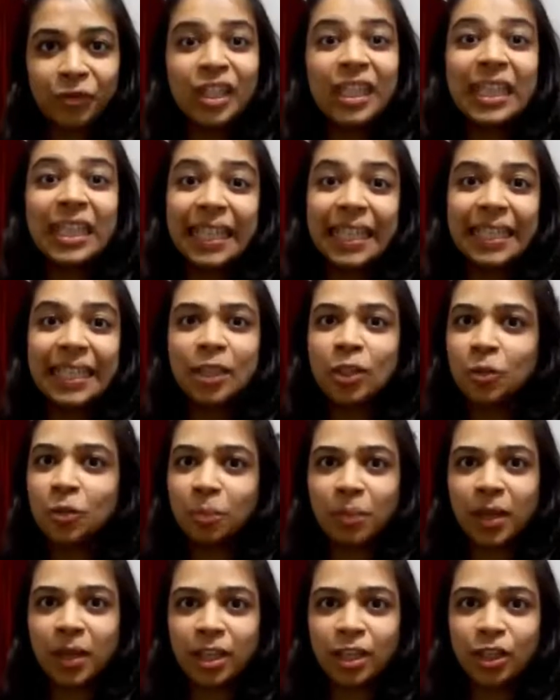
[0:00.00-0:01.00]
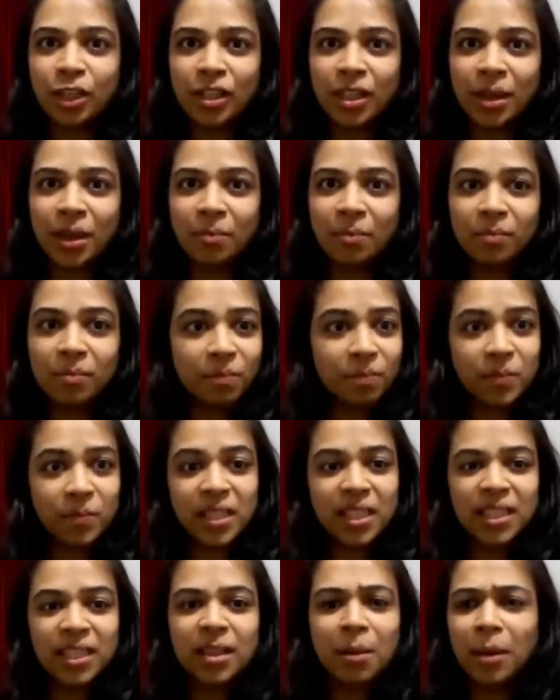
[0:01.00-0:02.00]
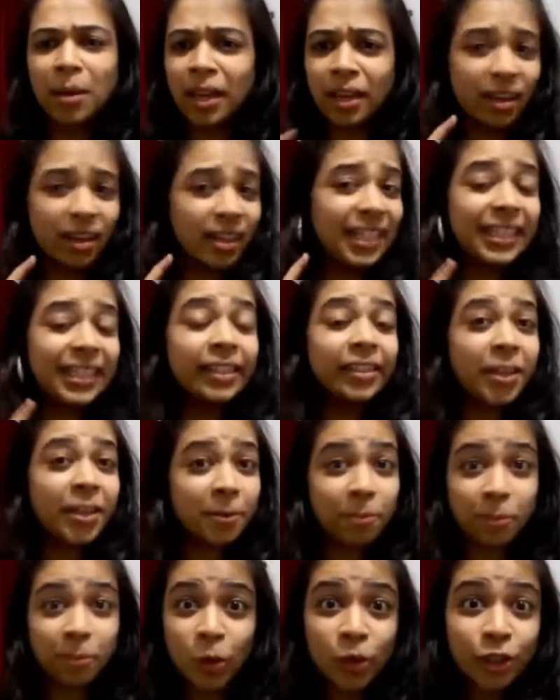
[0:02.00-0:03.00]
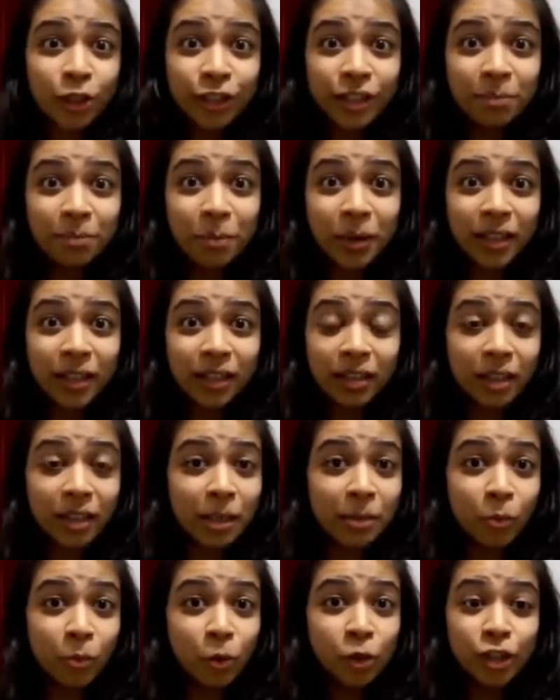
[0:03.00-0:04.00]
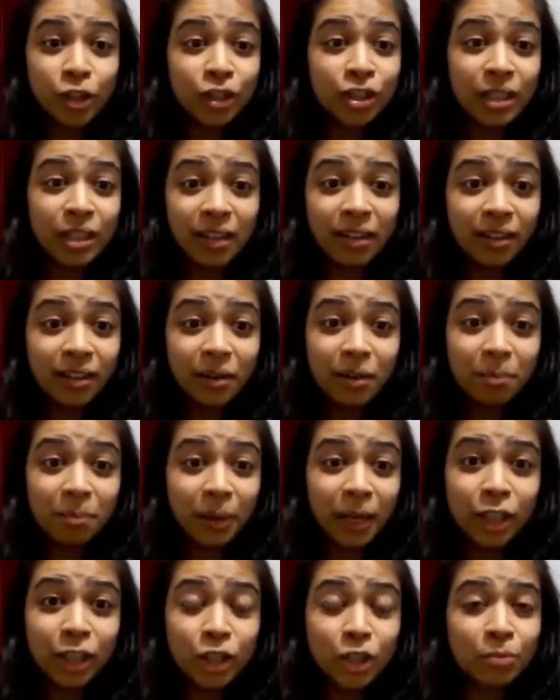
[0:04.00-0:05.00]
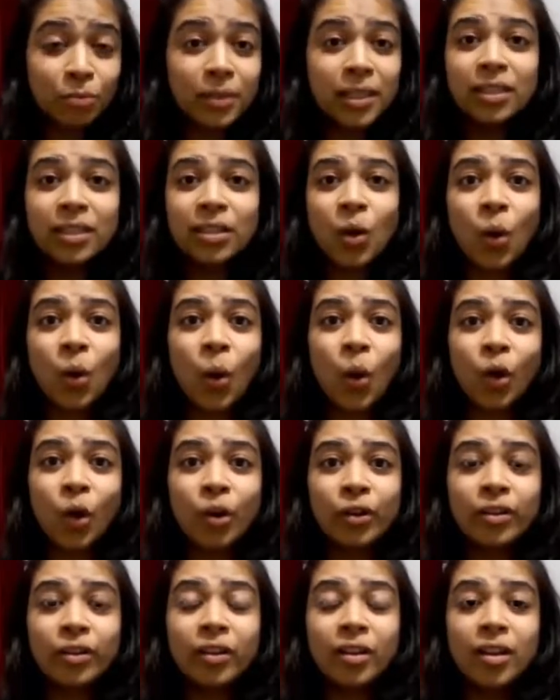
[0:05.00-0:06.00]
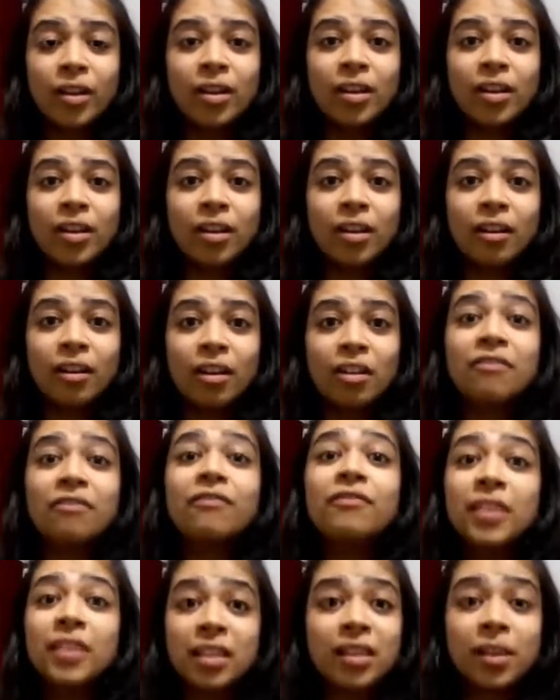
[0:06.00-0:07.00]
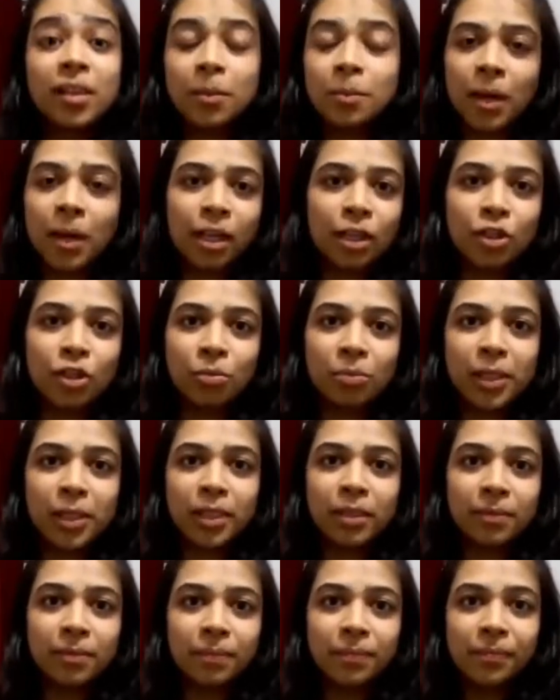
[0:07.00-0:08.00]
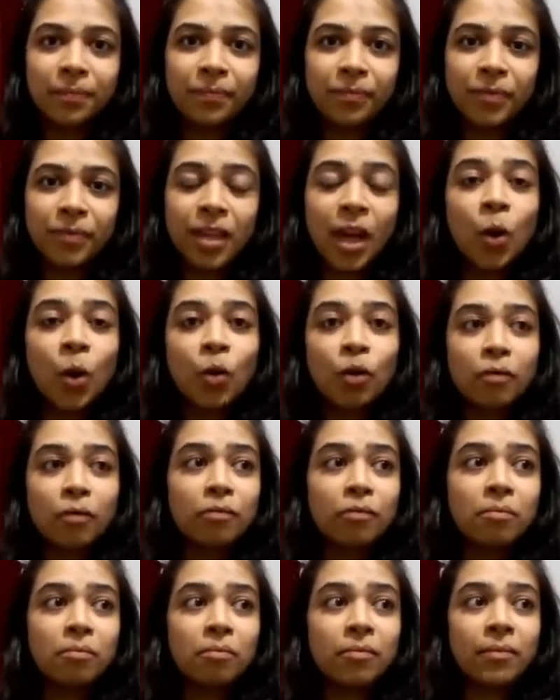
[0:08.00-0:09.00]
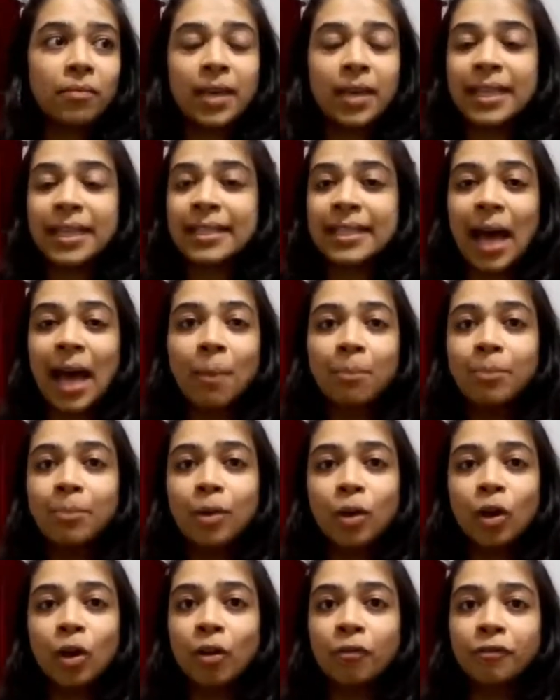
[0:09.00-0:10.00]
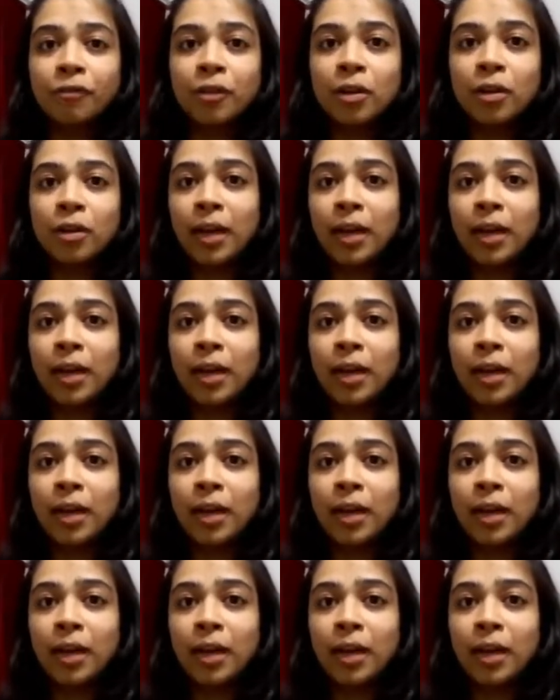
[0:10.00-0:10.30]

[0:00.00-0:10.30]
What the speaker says: we need to punish them, either emotional punishment or physical punishment. Now, example of